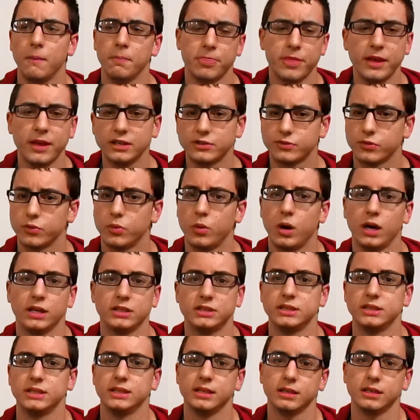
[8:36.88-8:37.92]
Thanks for
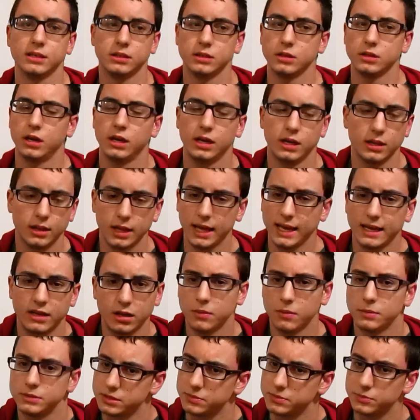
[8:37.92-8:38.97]
watching. Like,
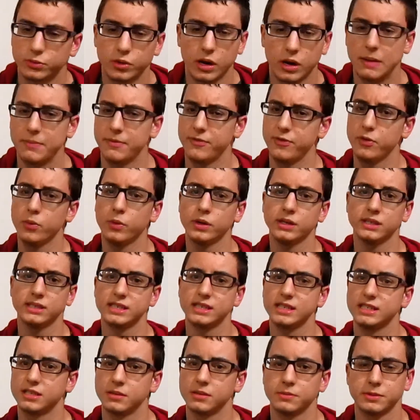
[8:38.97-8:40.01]
comment, subscribe. If you want to
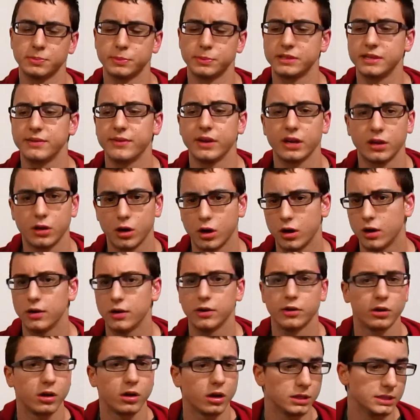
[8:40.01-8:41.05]
see some specific
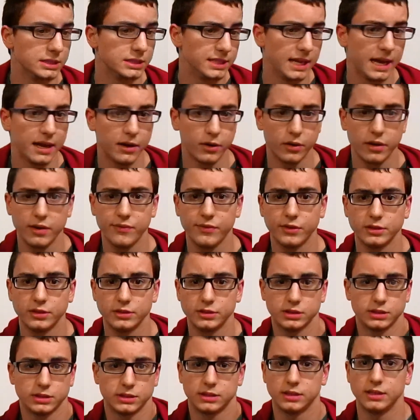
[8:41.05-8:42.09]
card or card set or even
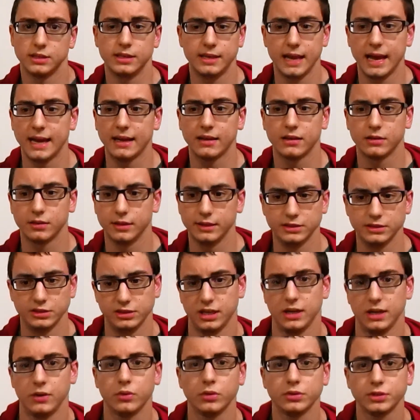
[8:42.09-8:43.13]
just deck in
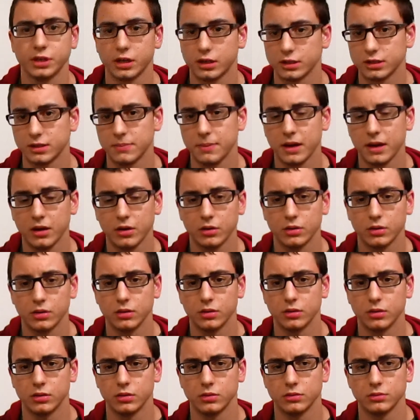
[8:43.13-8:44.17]
general talked about,
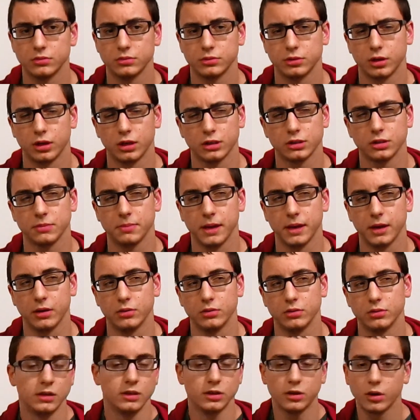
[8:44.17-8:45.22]

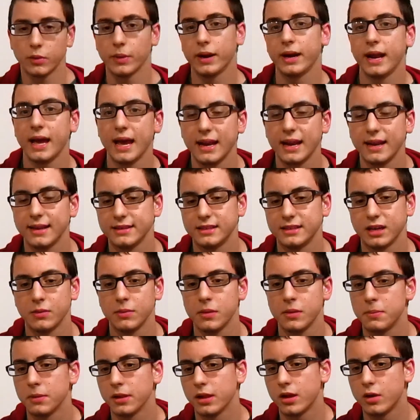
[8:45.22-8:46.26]
go right ahead and tell
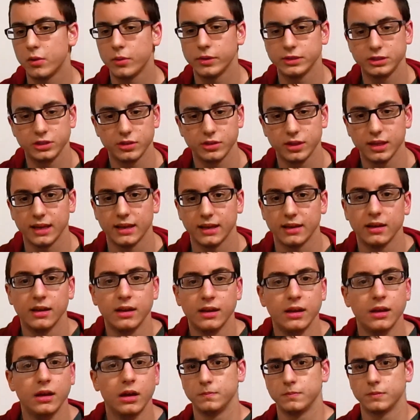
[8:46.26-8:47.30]
me below what you think.
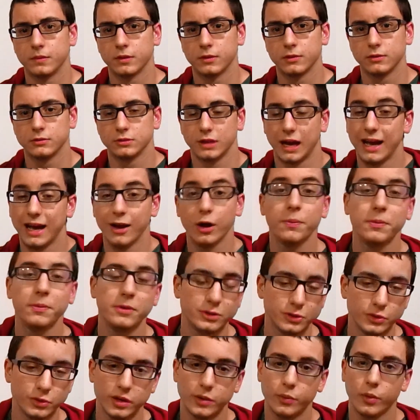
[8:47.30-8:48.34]
I hope you
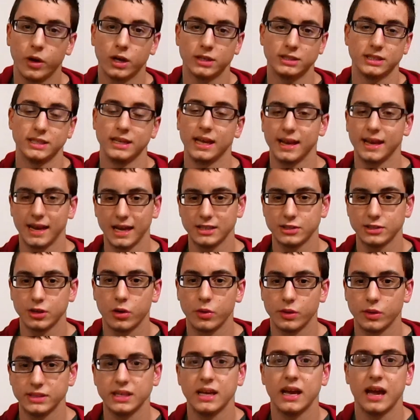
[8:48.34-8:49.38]
enjoyed watching, and as
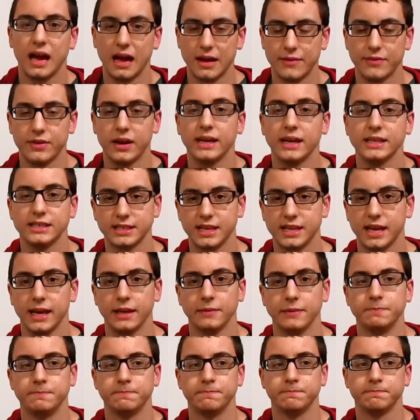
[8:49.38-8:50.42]
always, have a nice
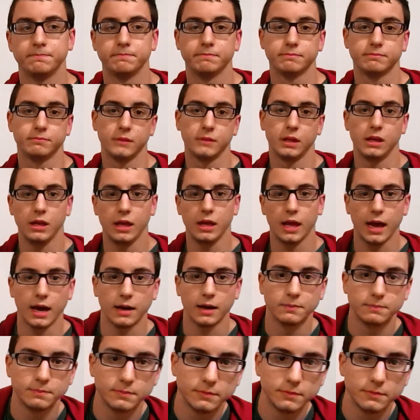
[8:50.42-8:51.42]
day. Yeah.